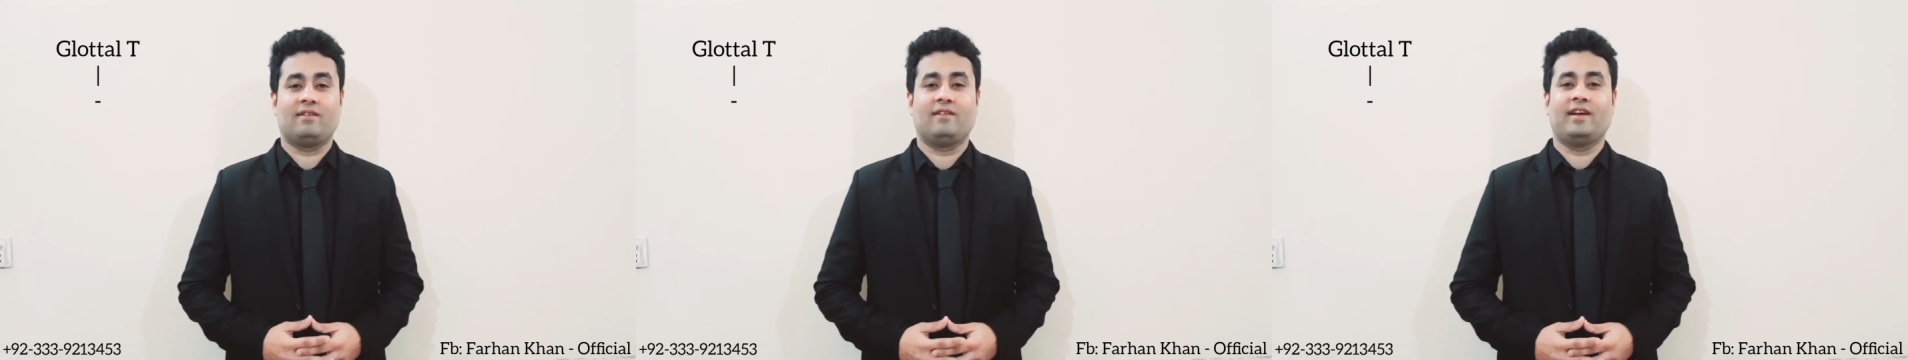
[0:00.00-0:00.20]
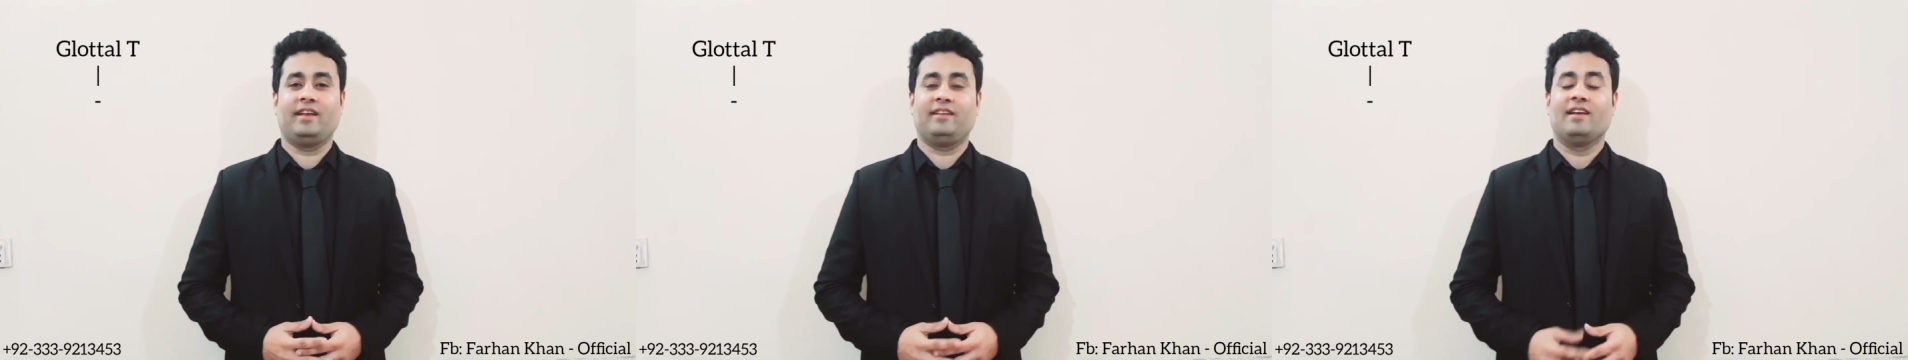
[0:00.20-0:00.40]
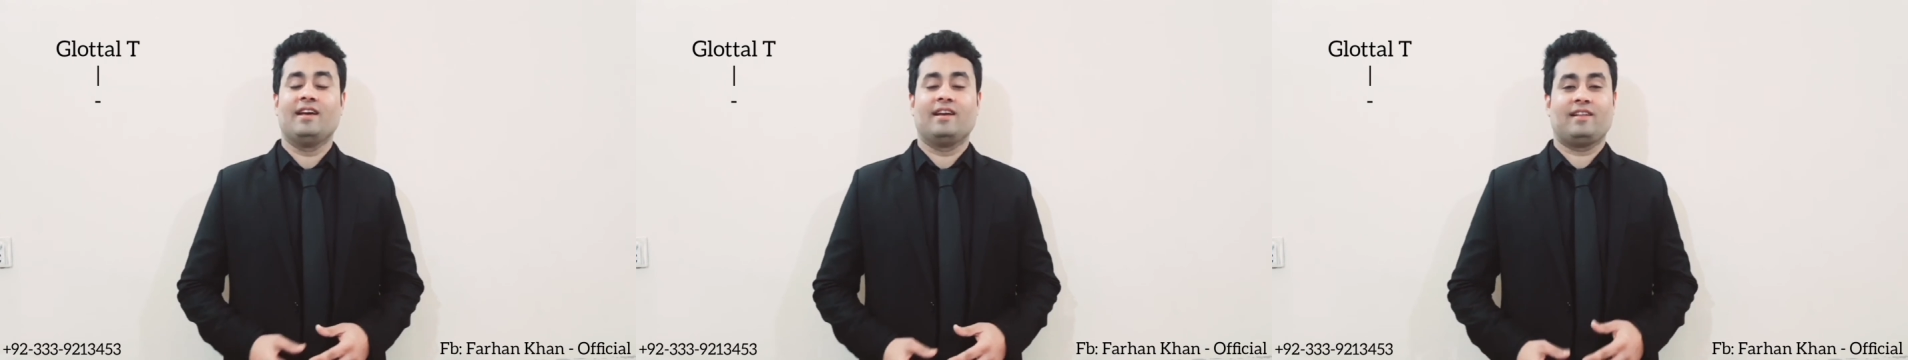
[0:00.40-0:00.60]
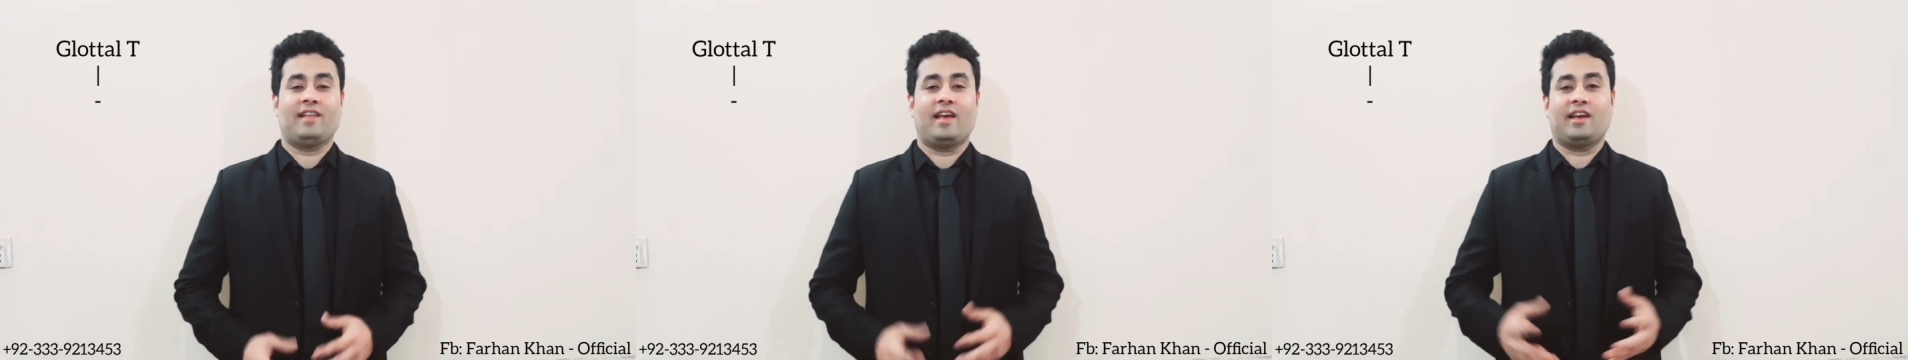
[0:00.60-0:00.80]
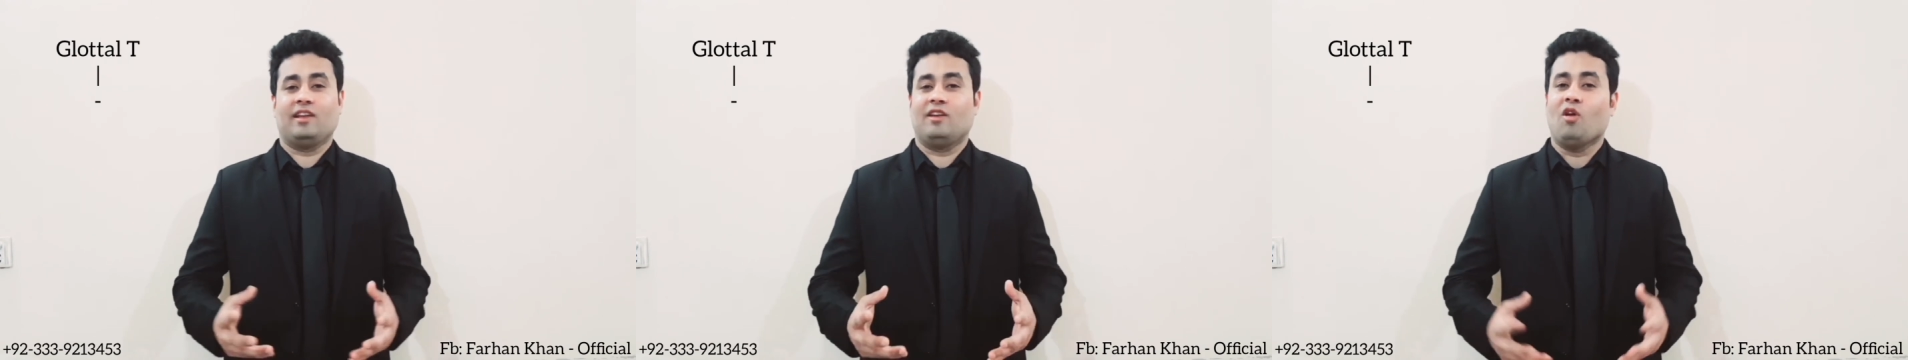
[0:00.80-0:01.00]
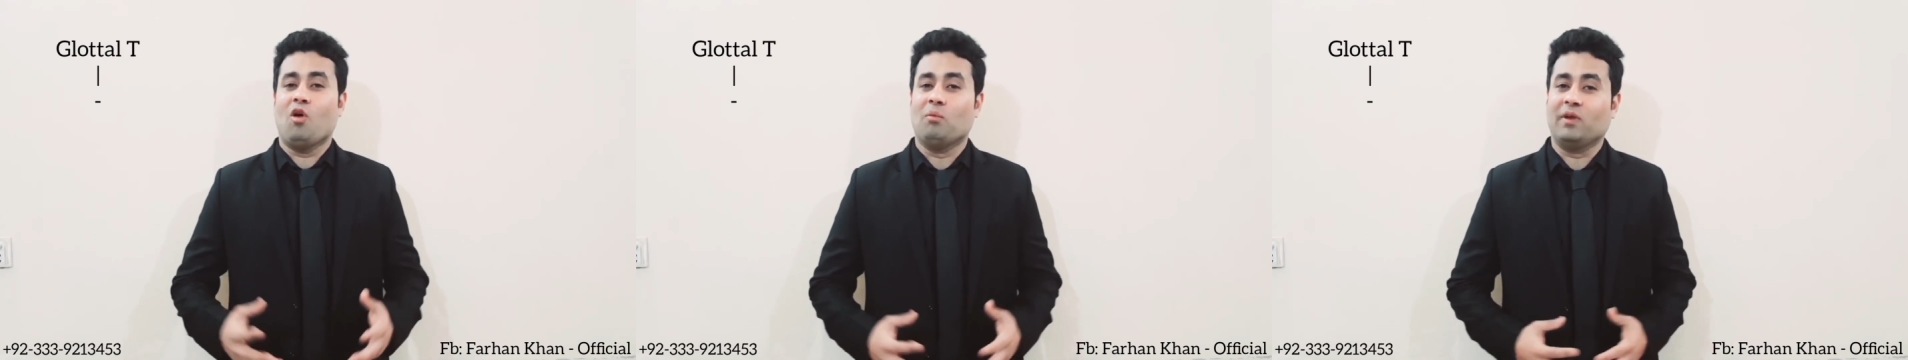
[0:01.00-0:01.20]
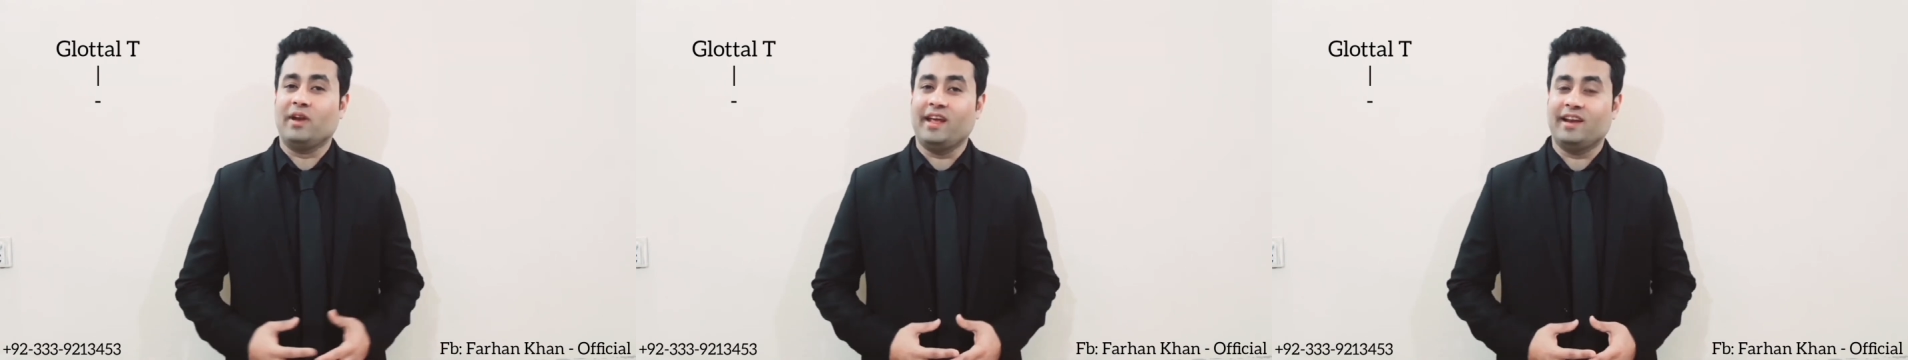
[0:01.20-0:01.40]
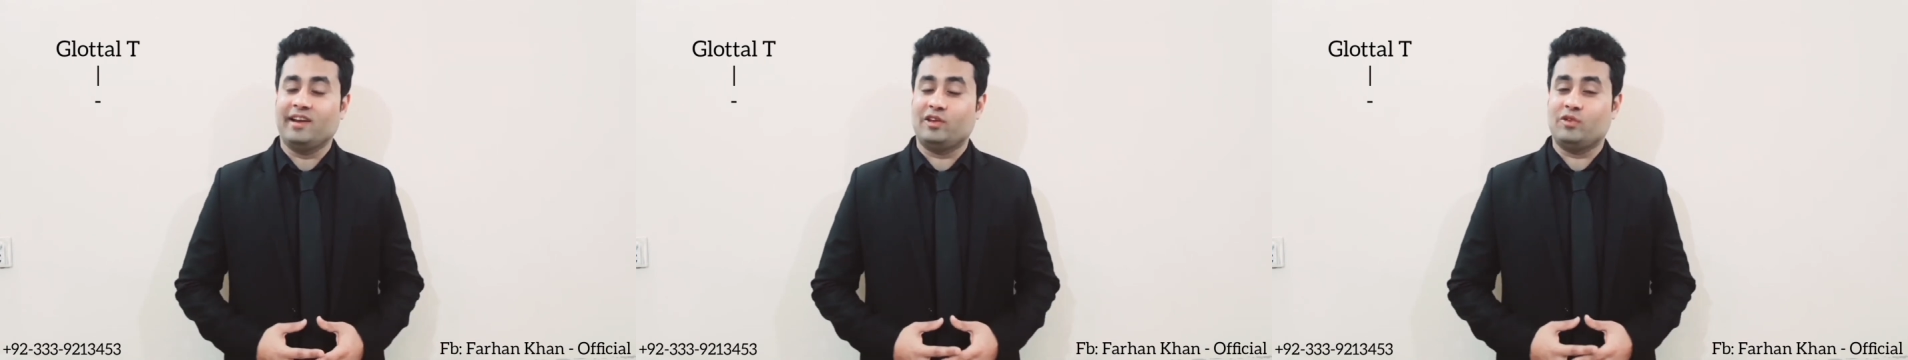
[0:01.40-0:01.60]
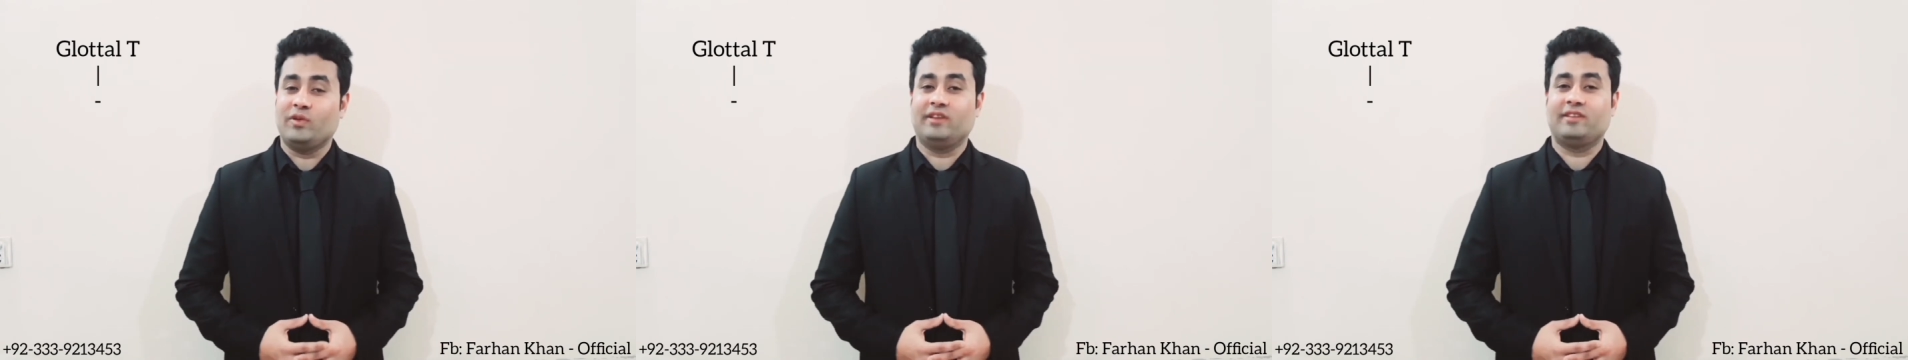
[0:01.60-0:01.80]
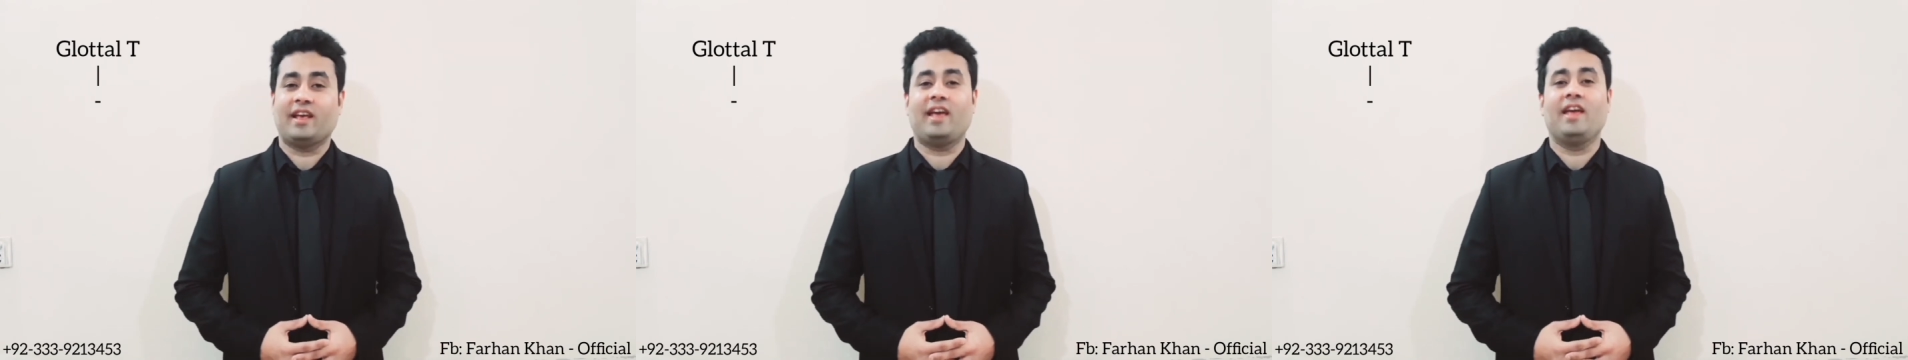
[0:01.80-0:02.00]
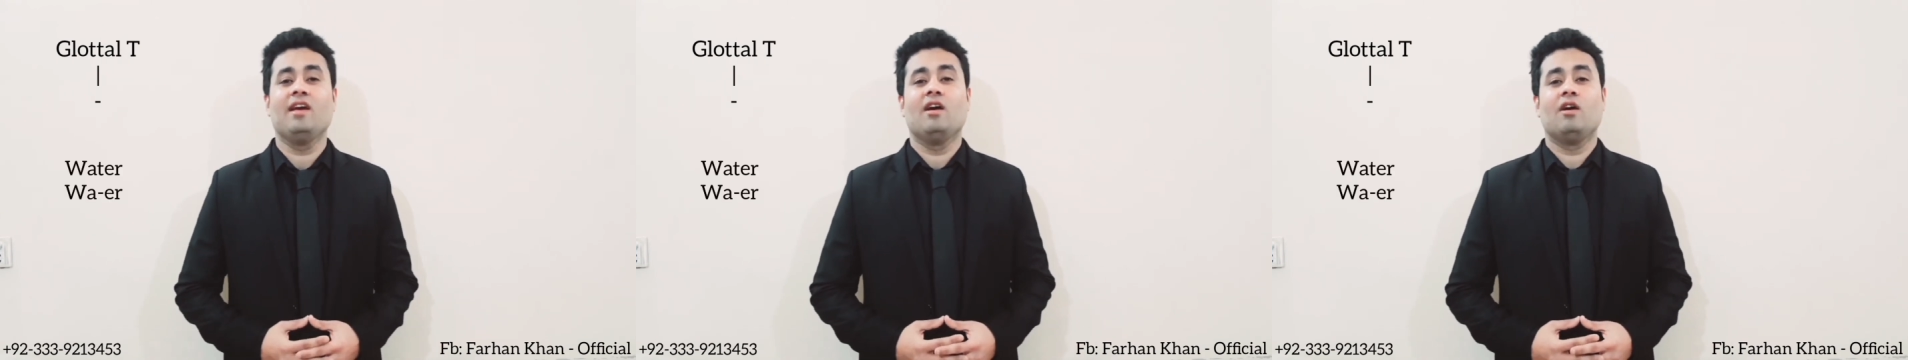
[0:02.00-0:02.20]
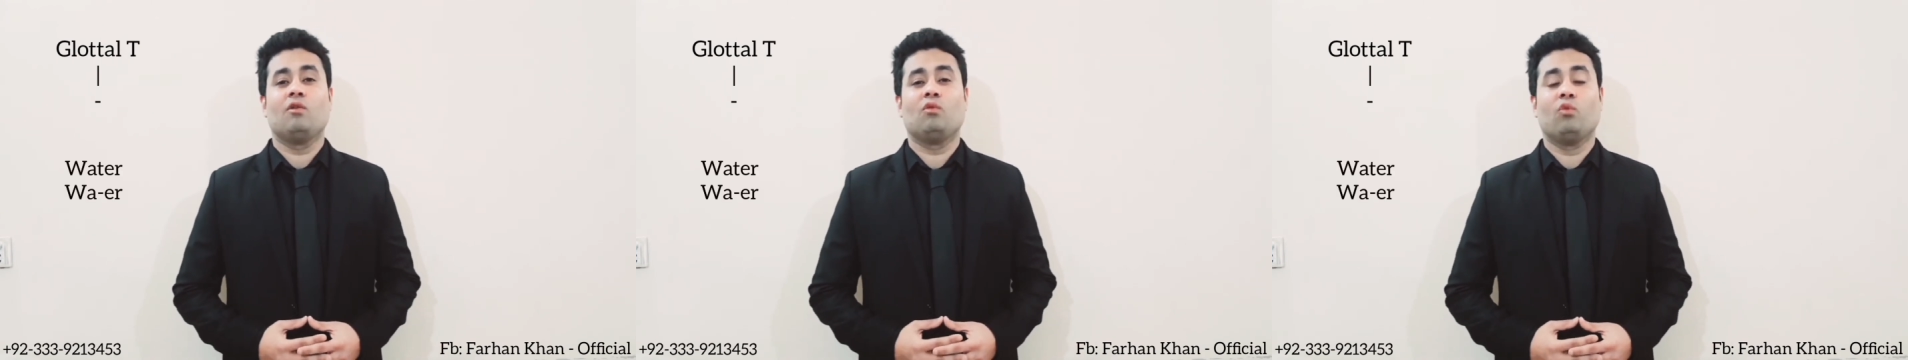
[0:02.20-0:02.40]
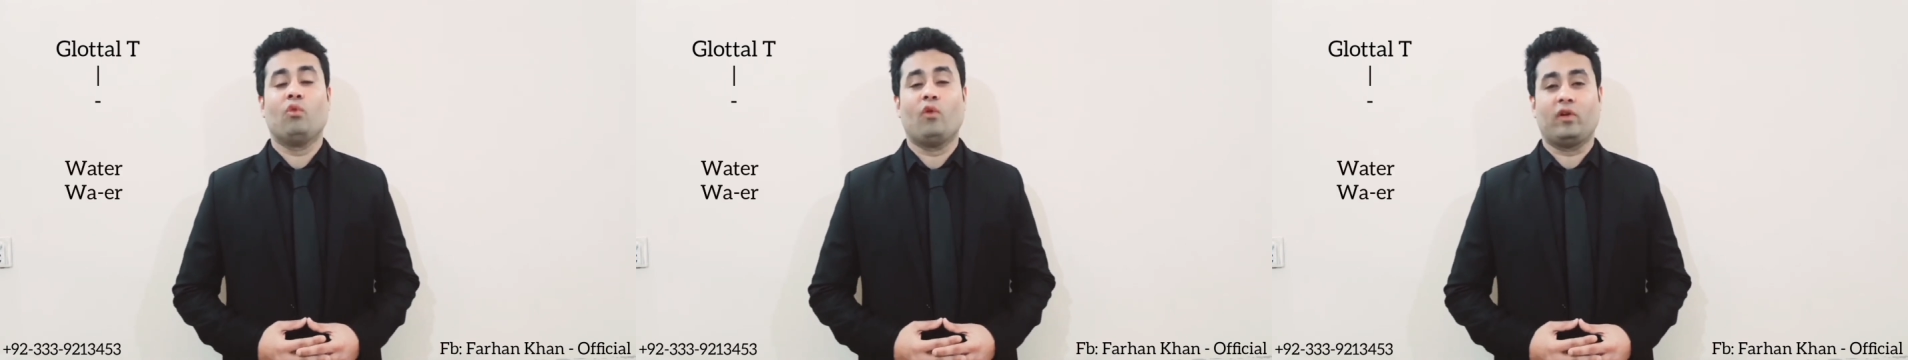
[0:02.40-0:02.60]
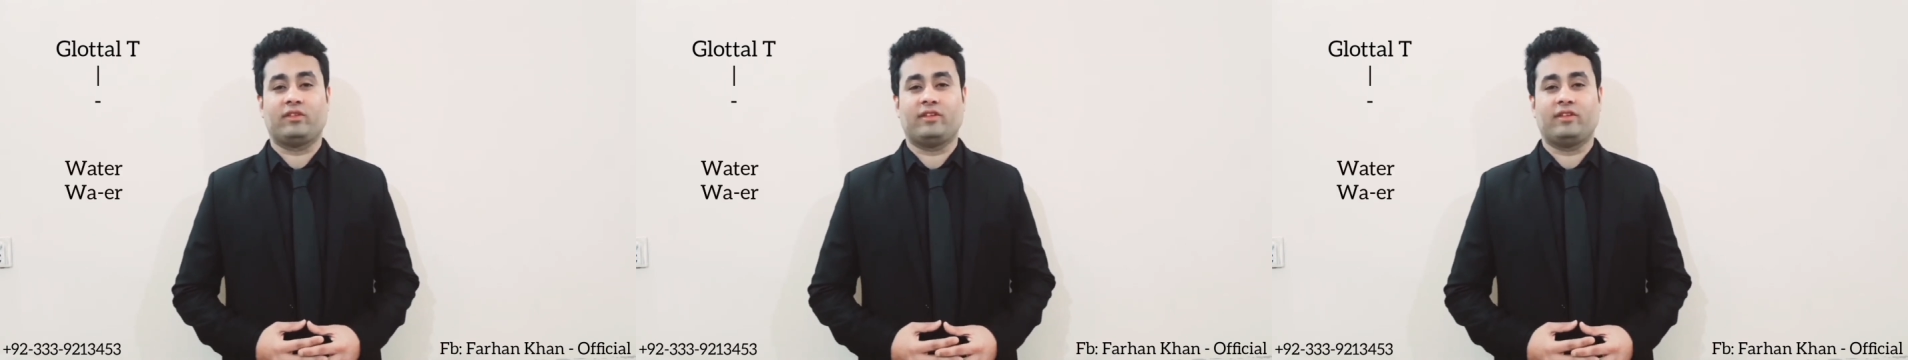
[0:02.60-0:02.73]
Like in normal English we say water,